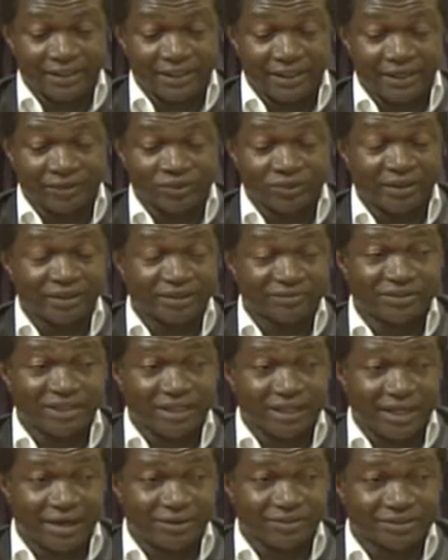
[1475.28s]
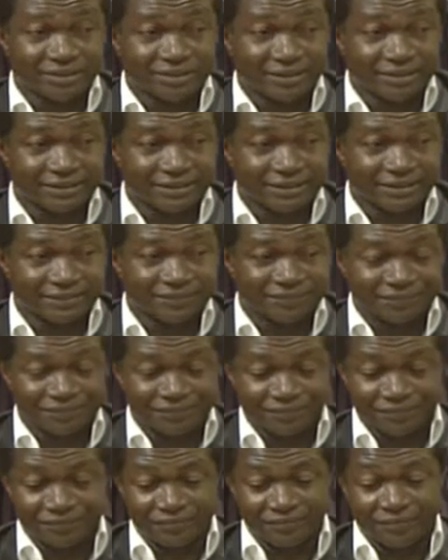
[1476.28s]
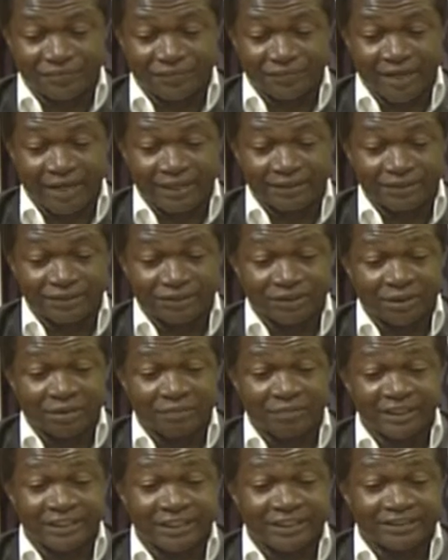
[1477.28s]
you are given allowances. But